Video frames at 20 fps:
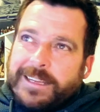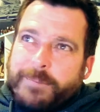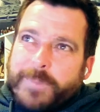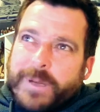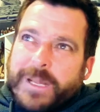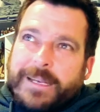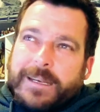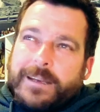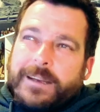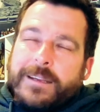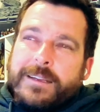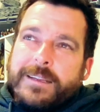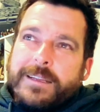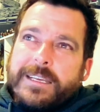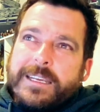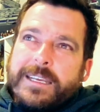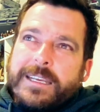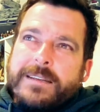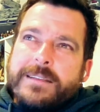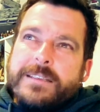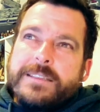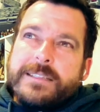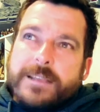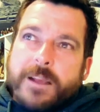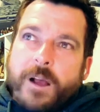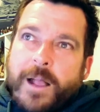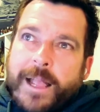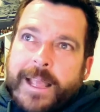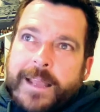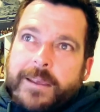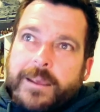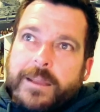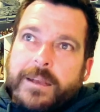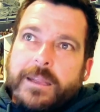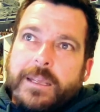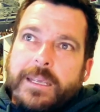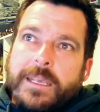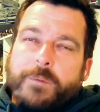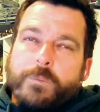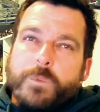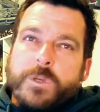but inside it